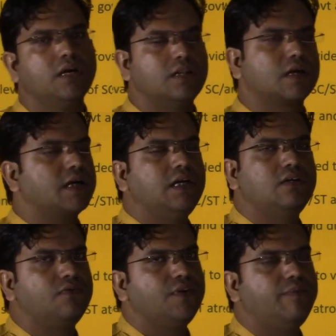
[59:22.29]
the kind
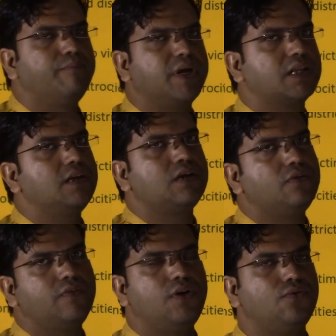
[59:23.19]
of impact that you
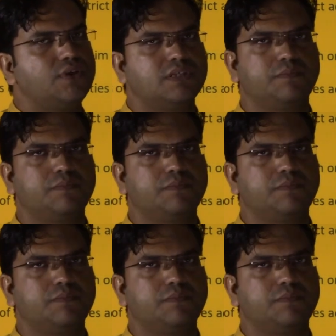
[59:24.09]
will notice,